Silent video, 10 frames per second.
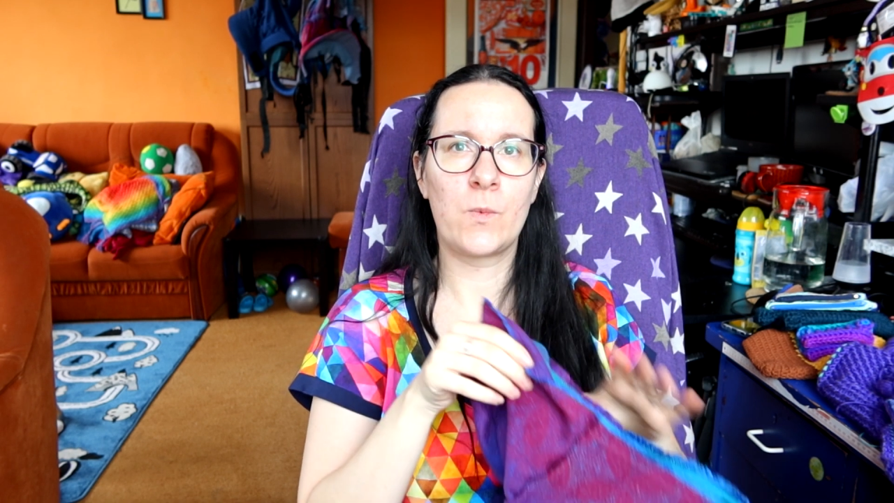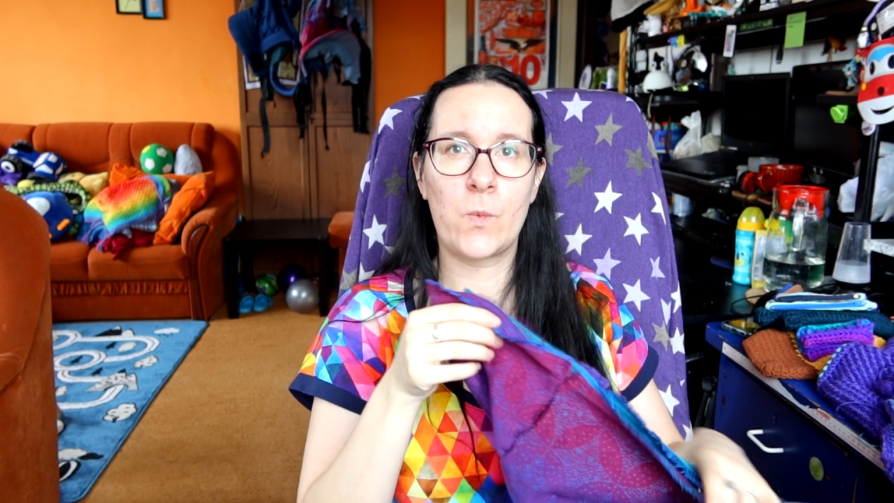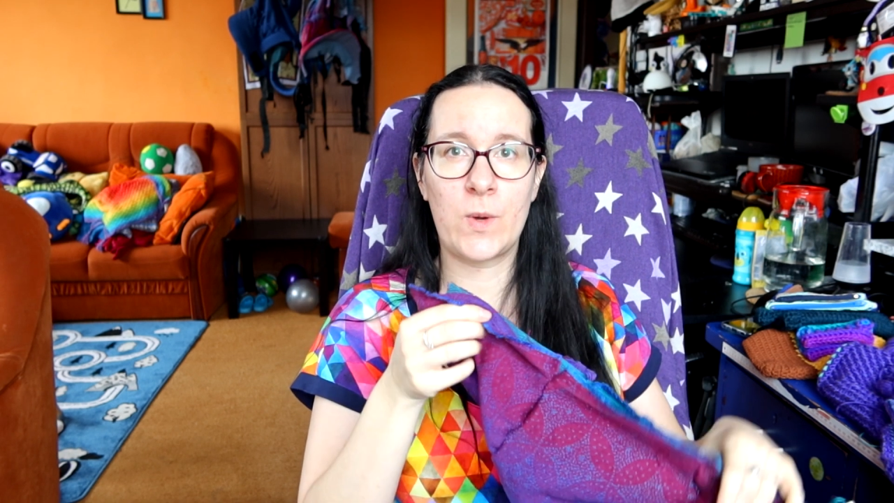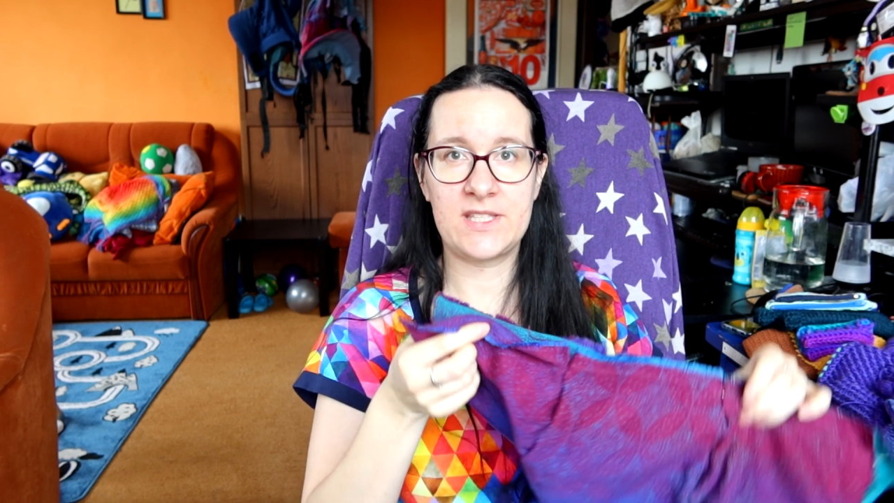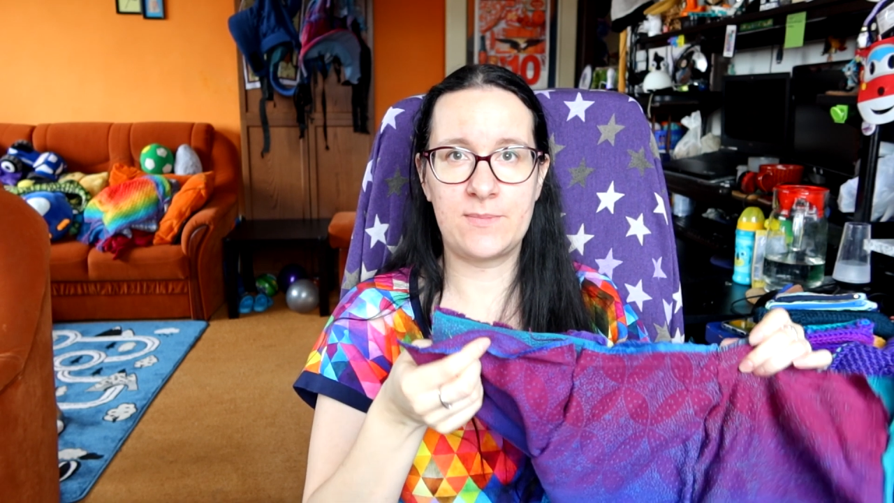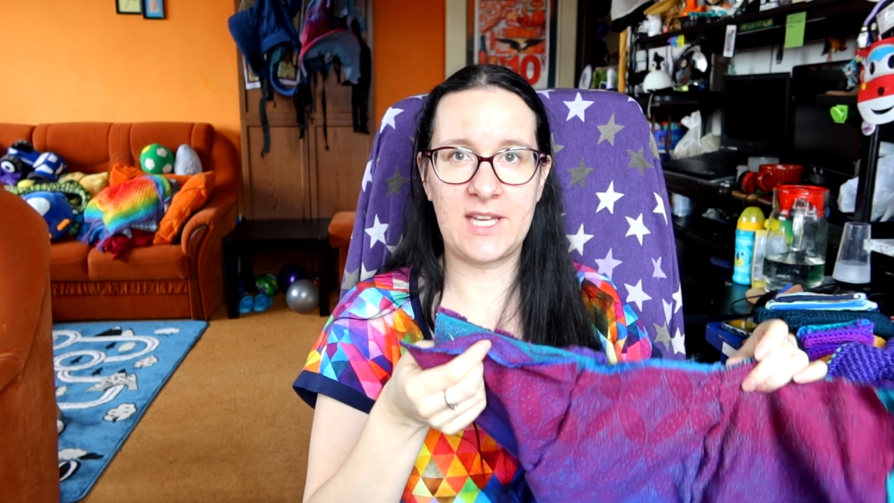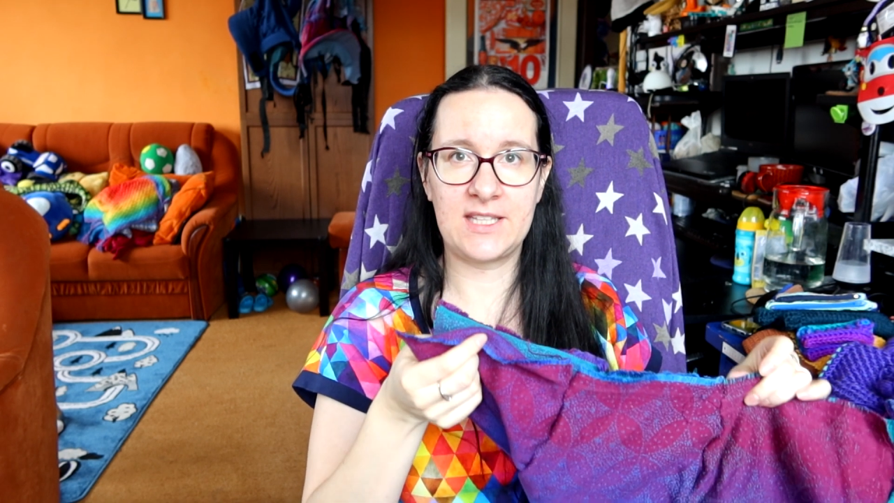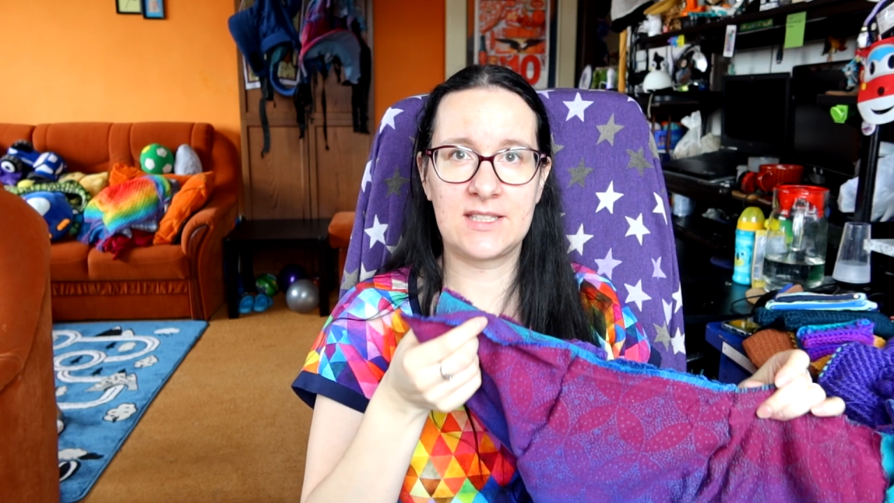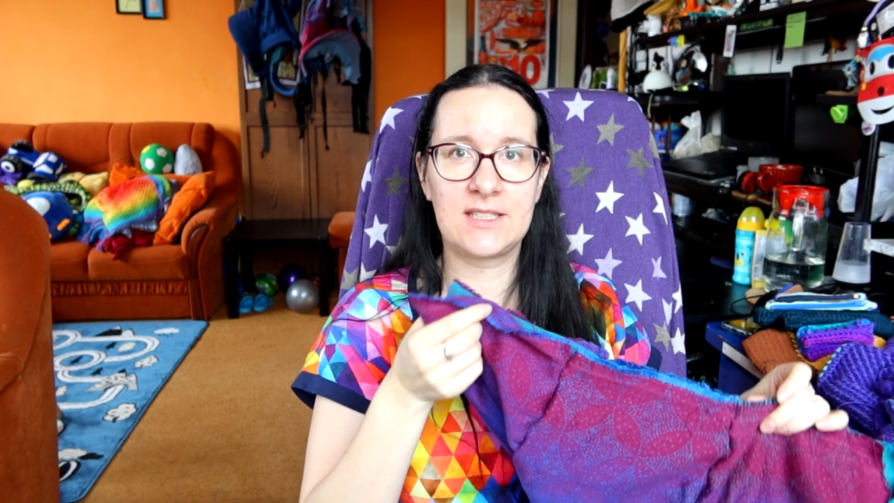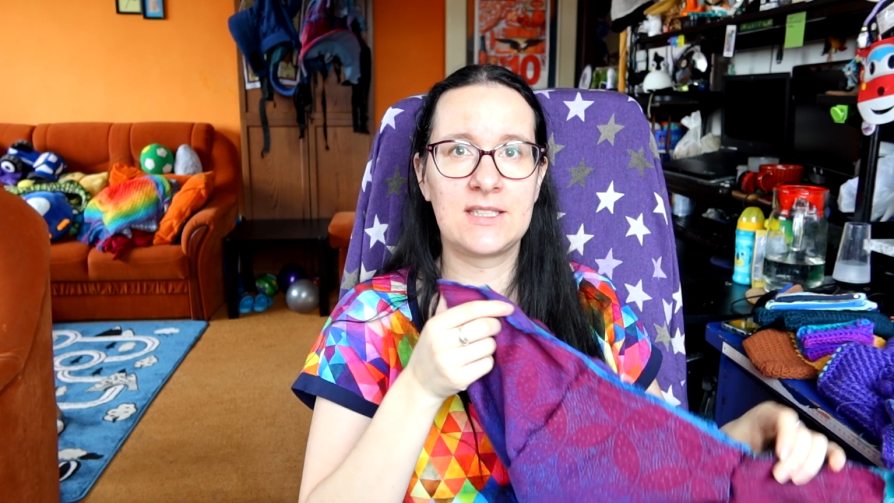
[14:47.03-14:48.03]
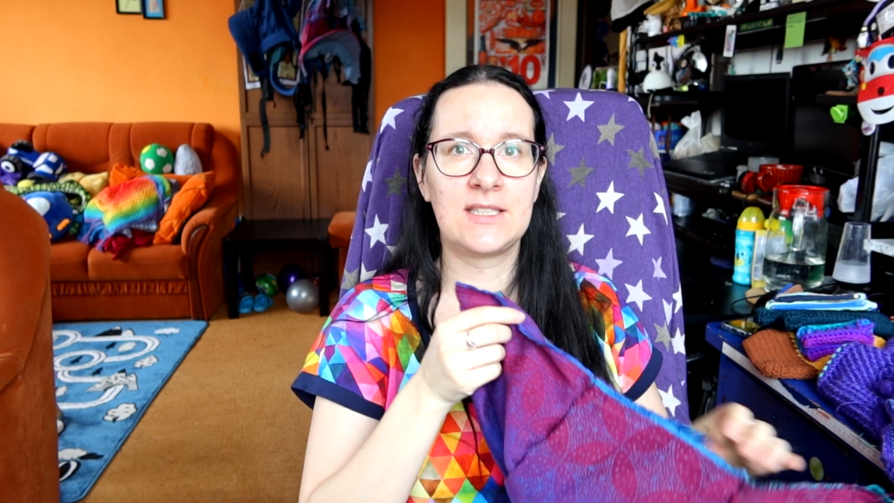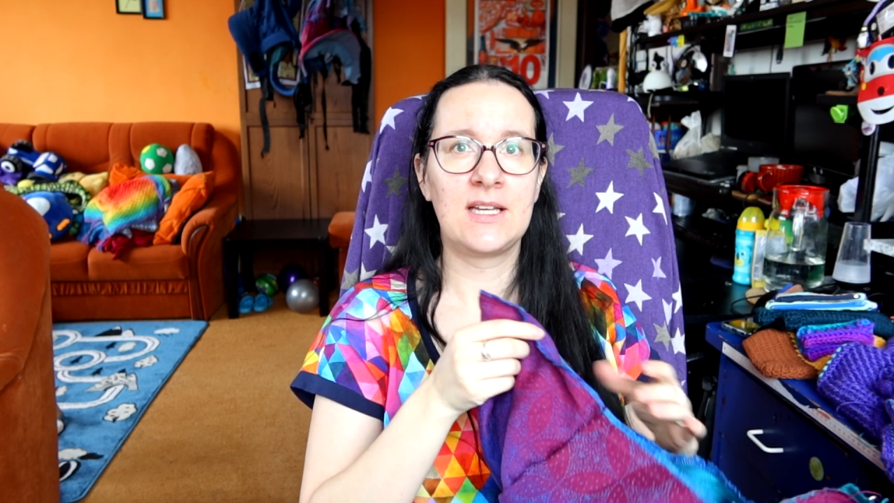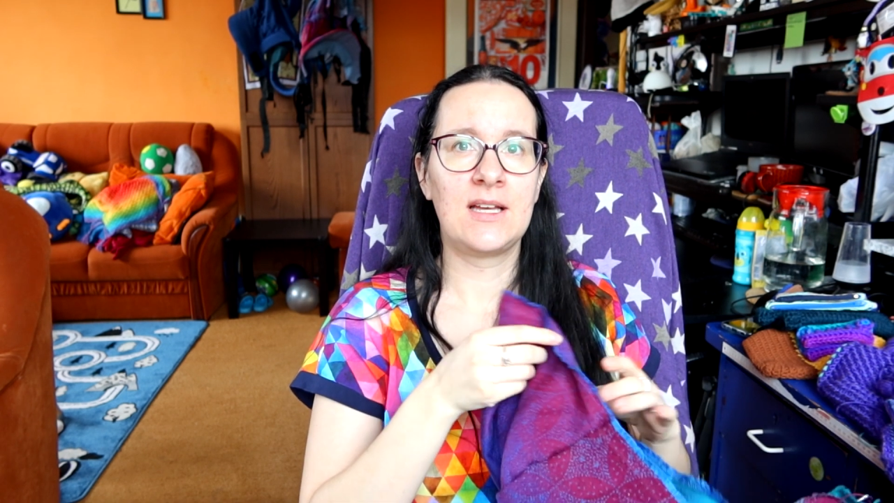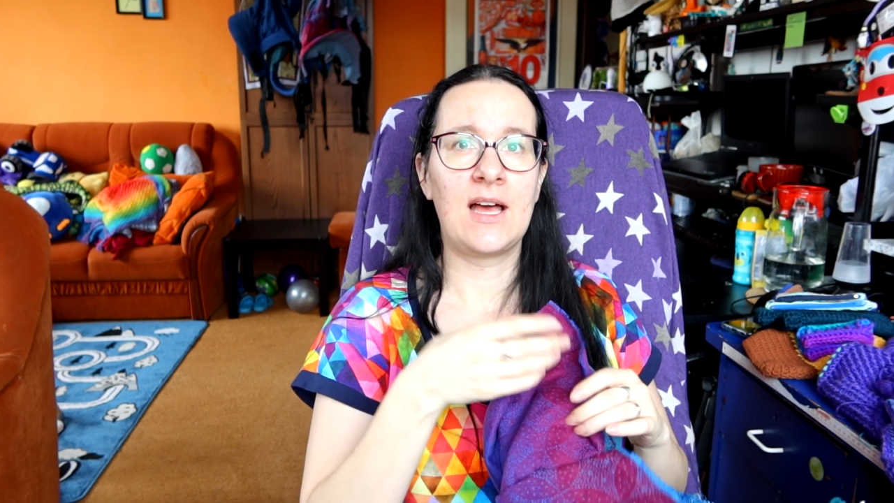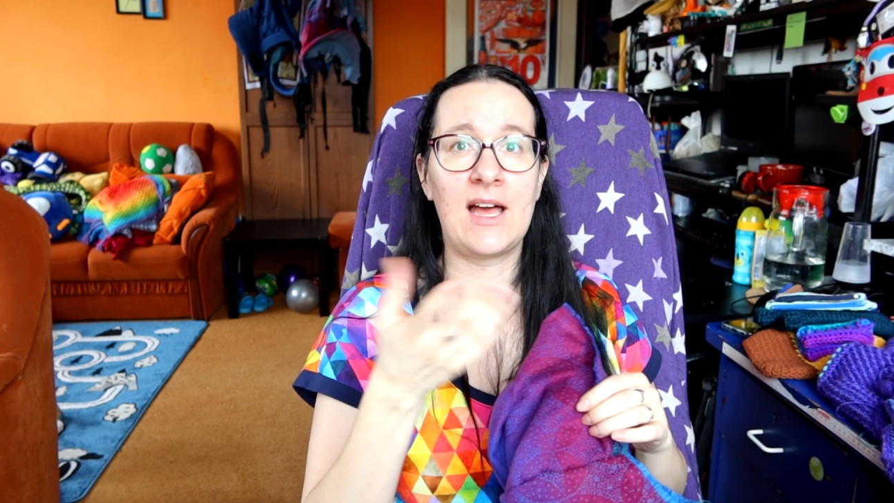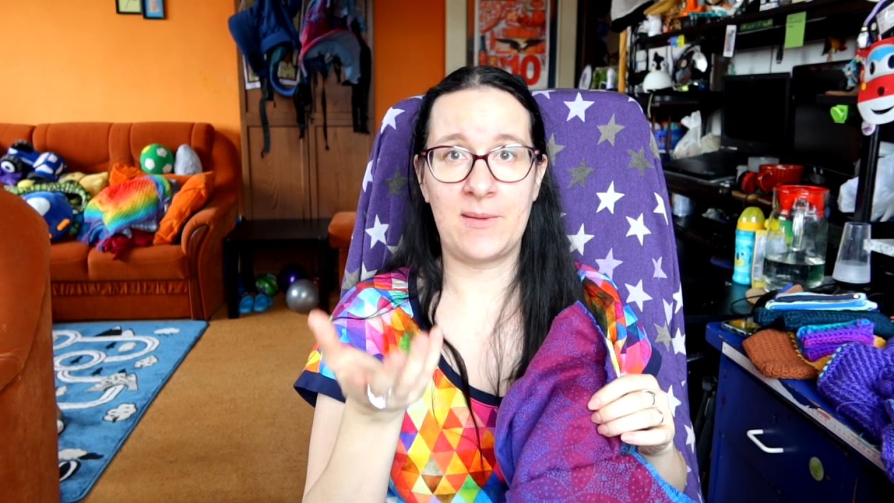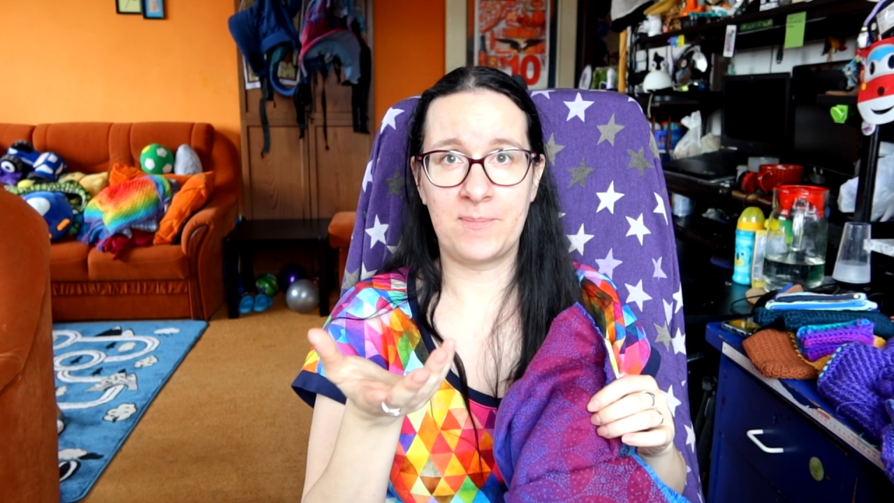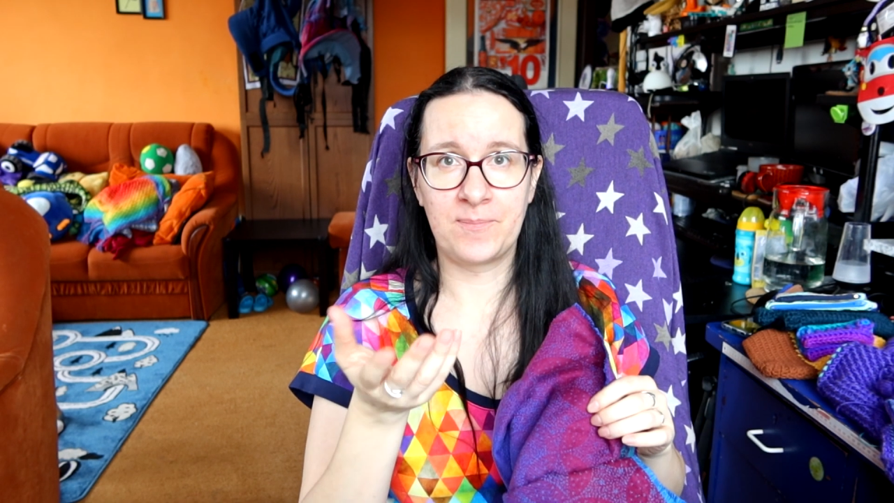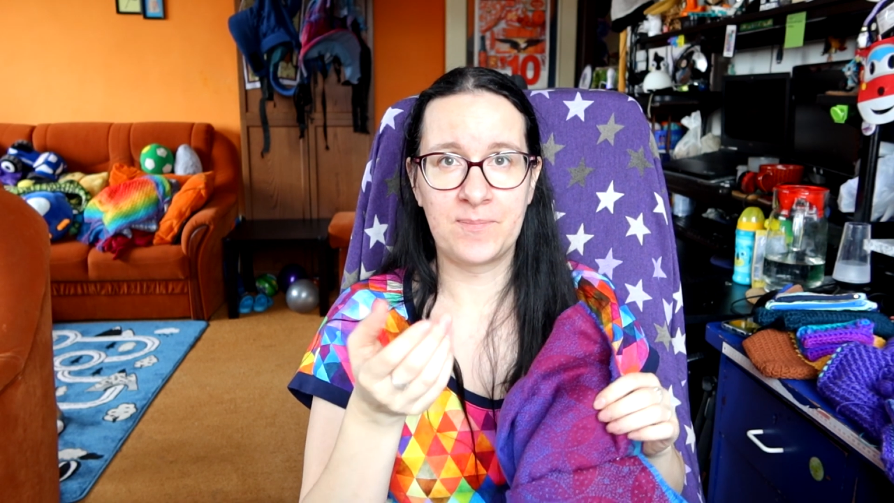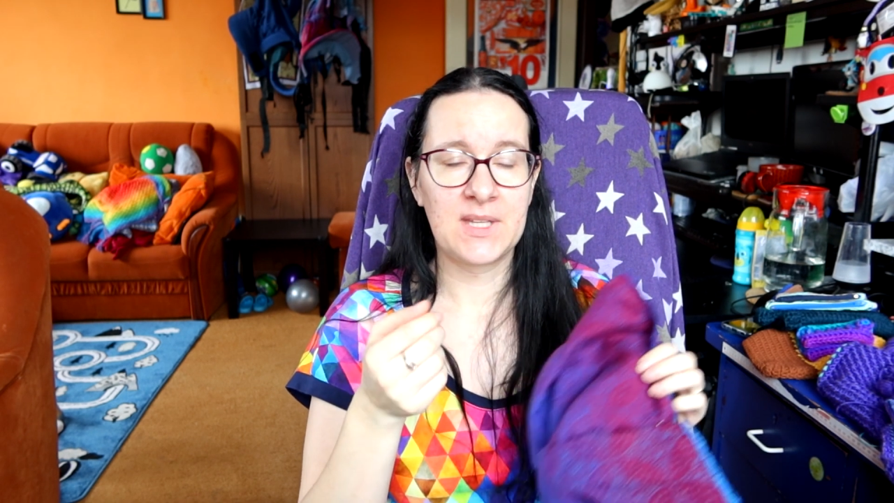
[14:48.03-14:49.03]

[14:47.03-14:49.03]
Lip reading: waistband, hem.